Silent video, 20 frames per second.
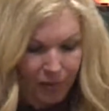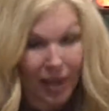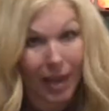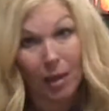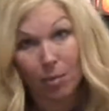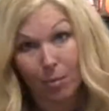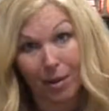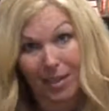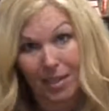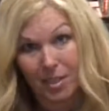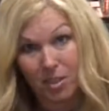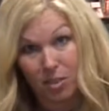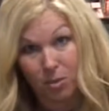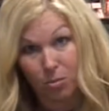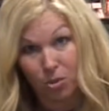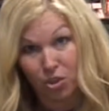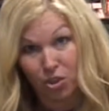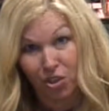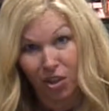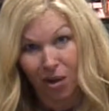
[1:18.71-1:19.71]
and making
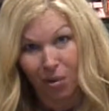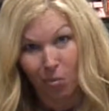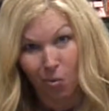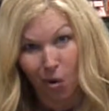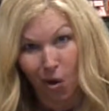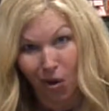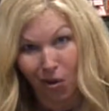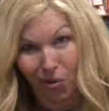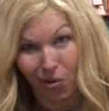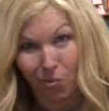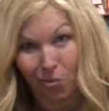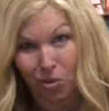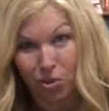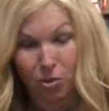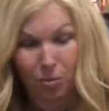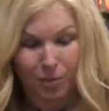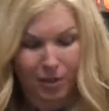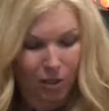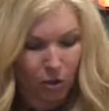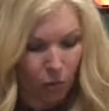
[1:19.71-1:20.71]
some shungite water,
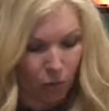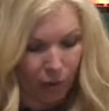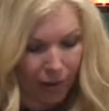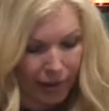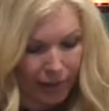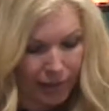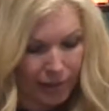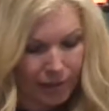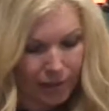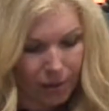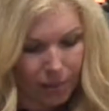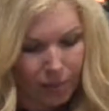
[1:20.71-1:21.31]
which will be great.